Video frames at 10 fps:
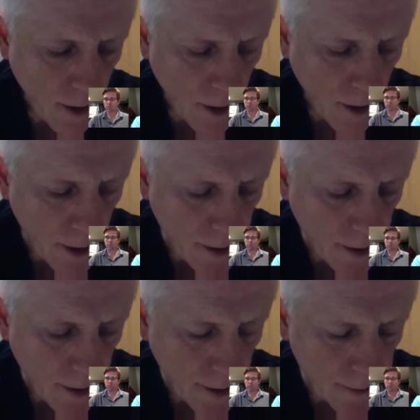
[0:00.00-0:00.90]
And
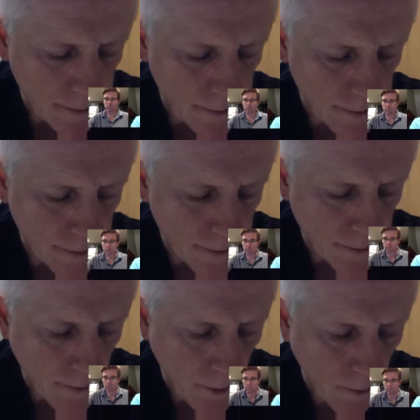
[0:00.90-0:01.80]

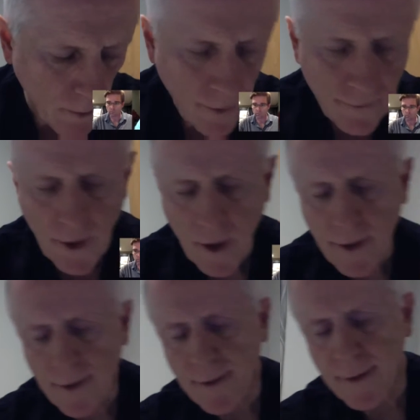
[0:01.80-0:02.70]
what if,
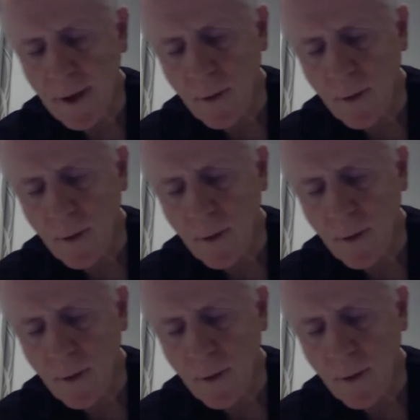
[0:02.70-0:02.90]
let's say